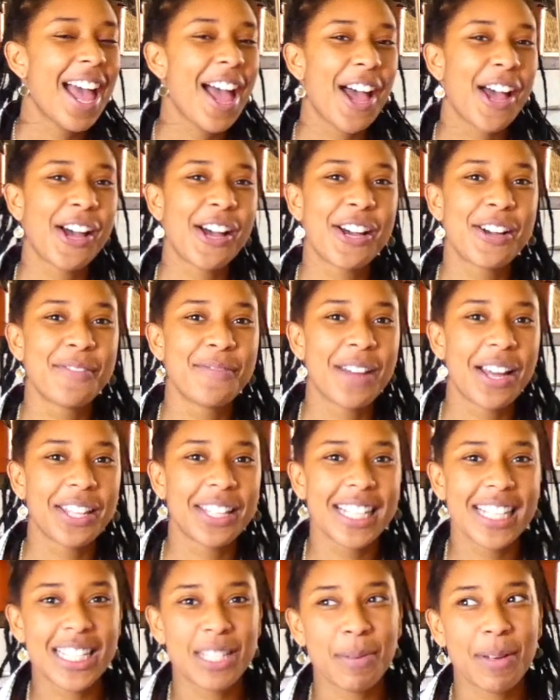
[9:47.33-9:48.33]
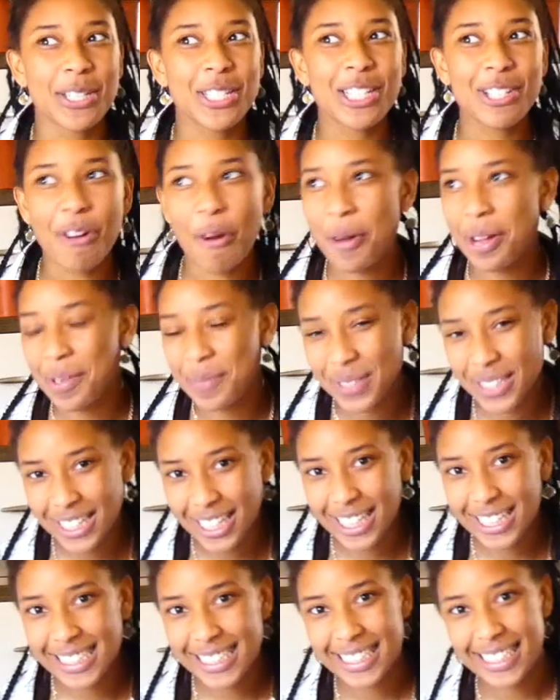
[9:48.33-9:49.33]
I think especially growing up in
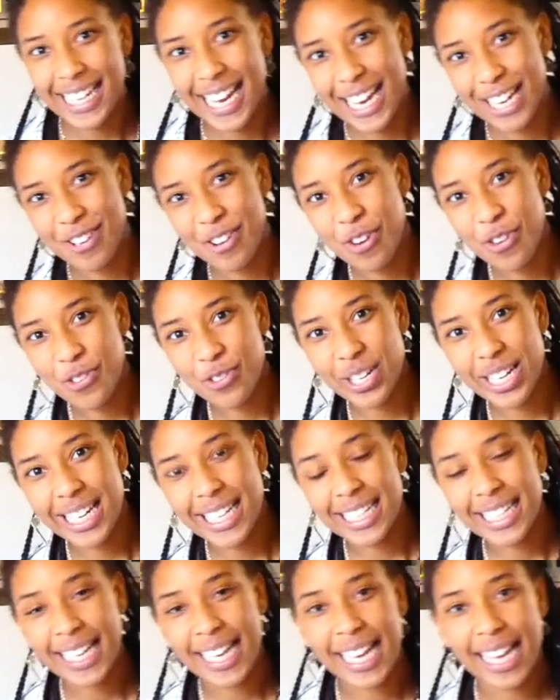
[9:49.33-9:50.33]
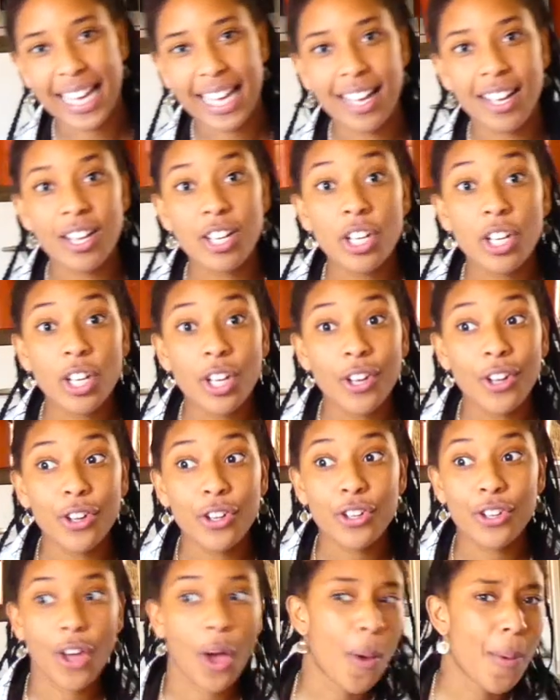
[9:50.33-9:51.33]
London and not really
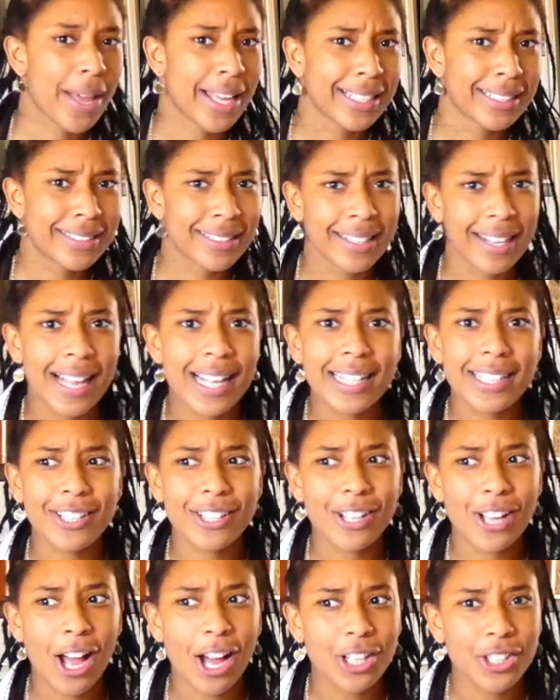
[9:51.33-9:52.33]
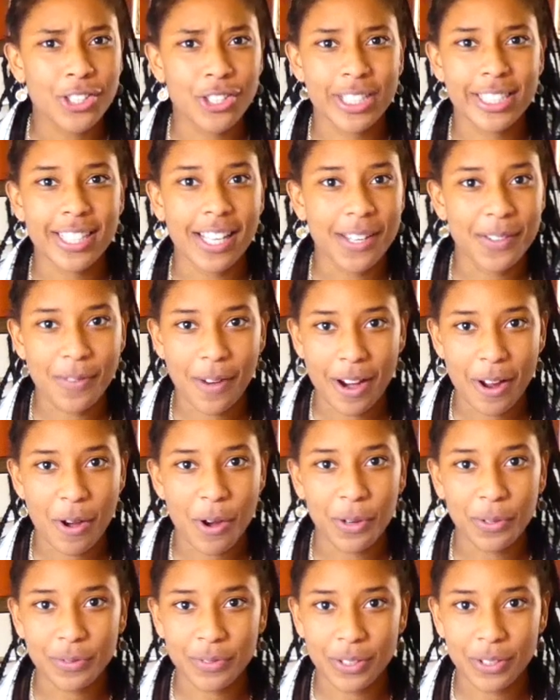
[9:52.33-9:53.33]
going to like the countryside very
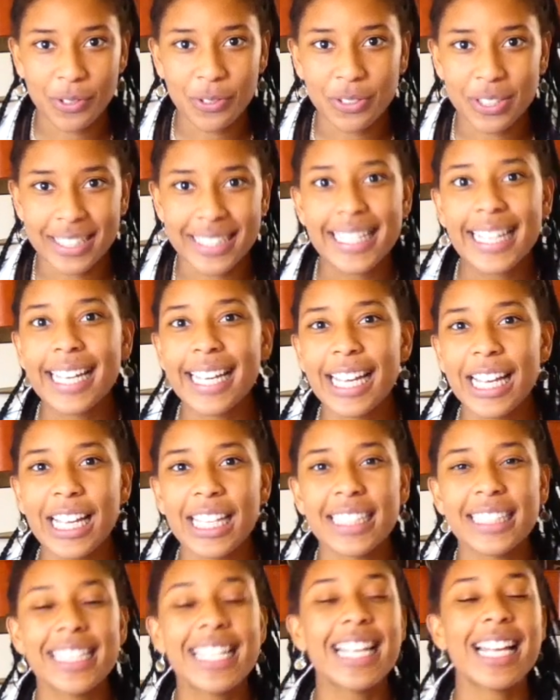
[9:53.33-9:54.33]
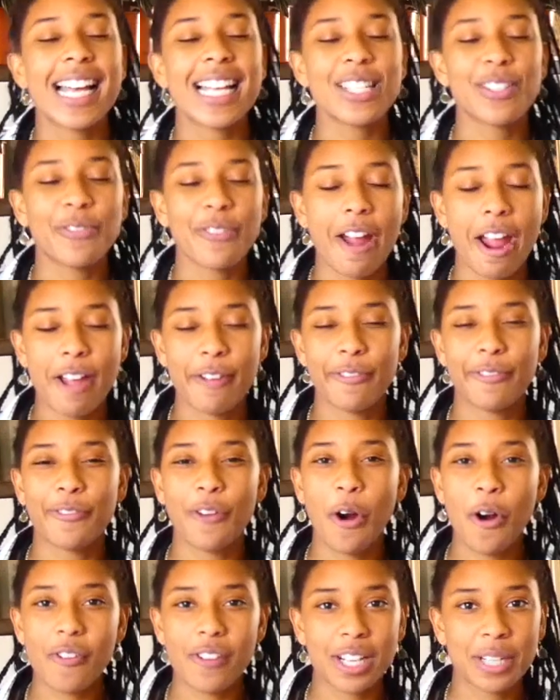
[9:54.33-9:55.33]
often, or just seeing it as a very
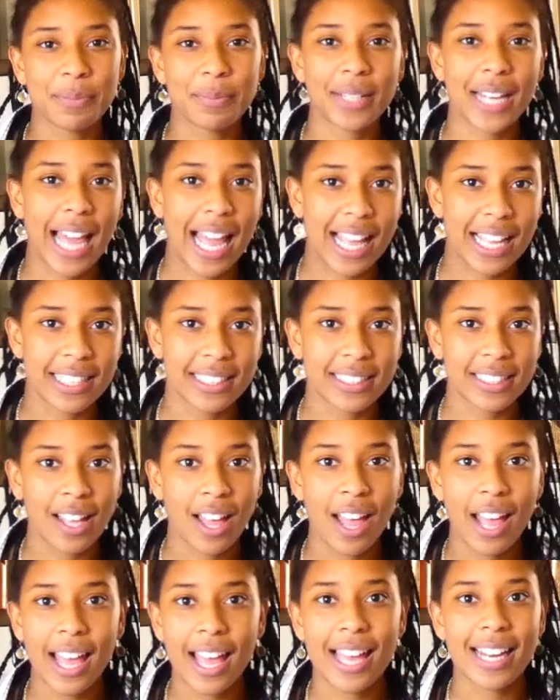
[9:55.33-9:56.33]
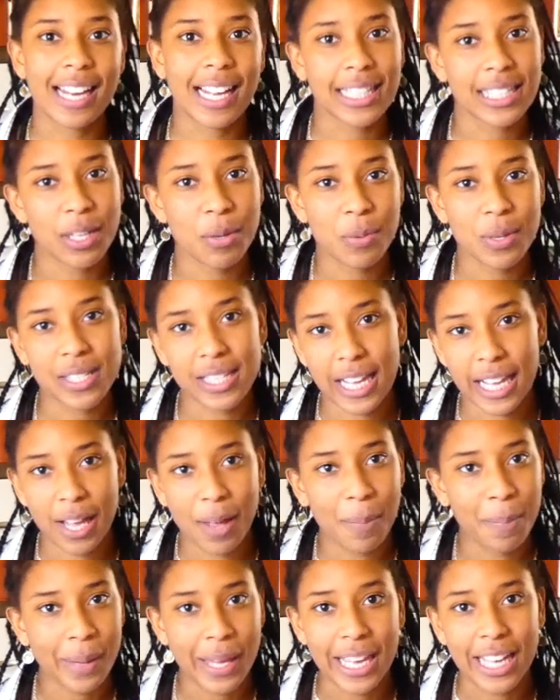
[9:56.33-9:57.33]
foreign place, unless it was like
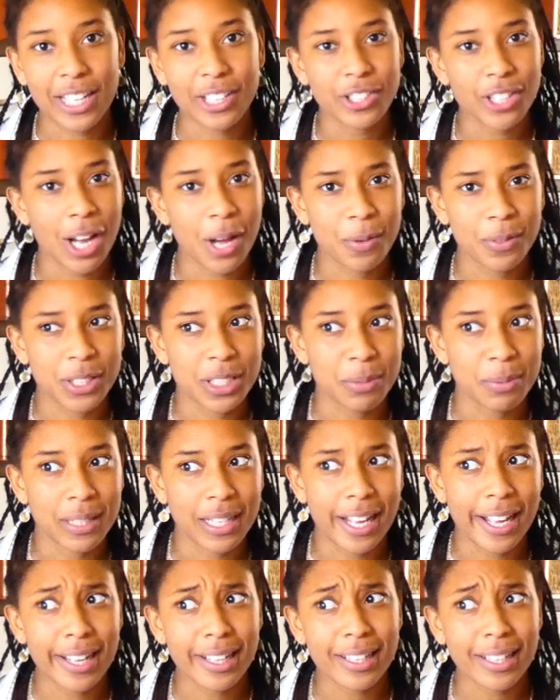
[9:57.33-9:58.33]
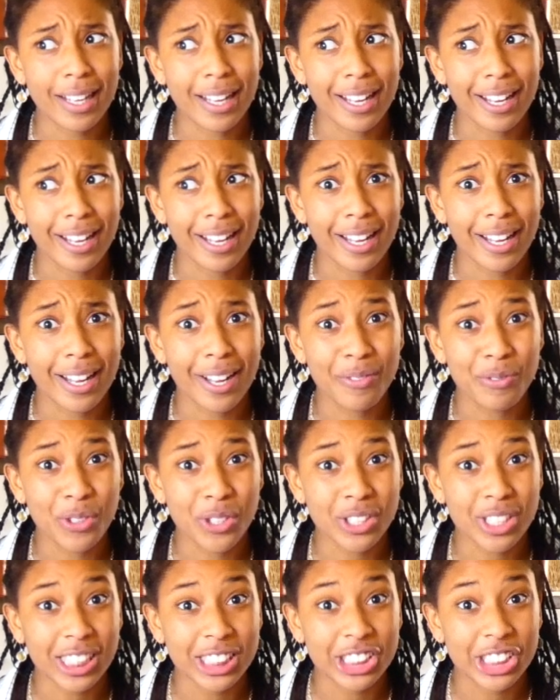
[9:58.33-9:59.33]
a beach, I would just be like, I'm
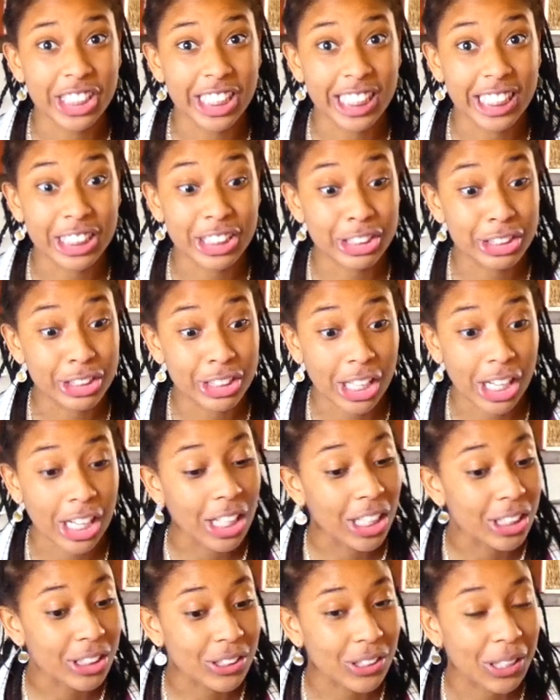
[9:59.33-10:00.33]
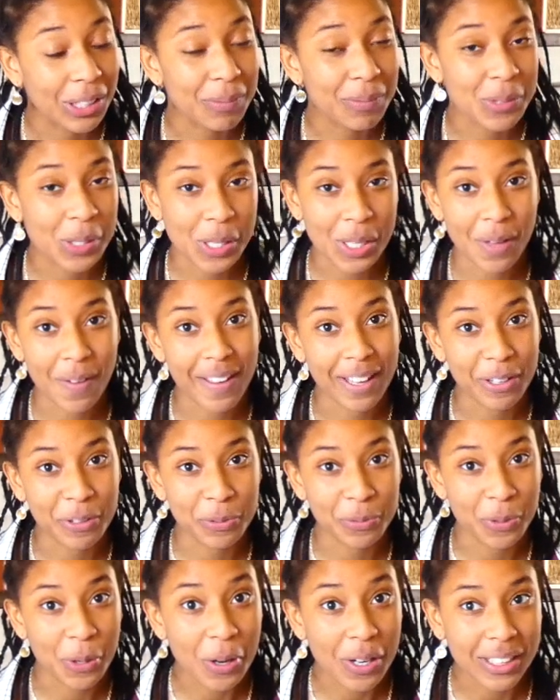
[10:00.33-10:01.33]
not touching dirt, or I'm not going in a
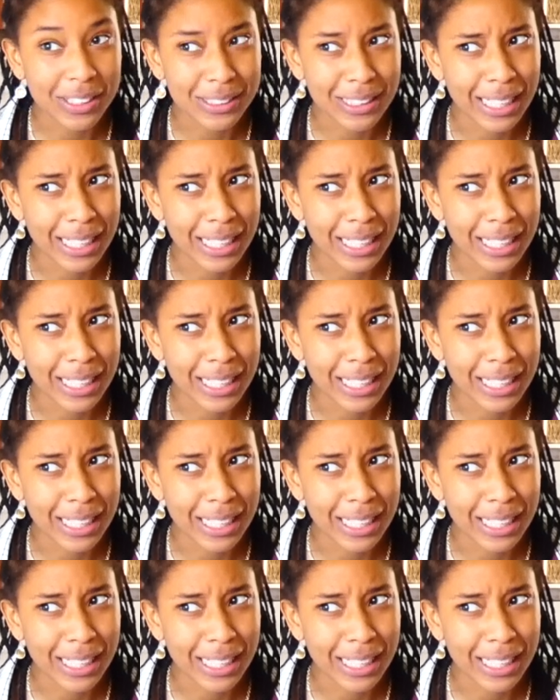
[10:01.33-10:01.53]
forest.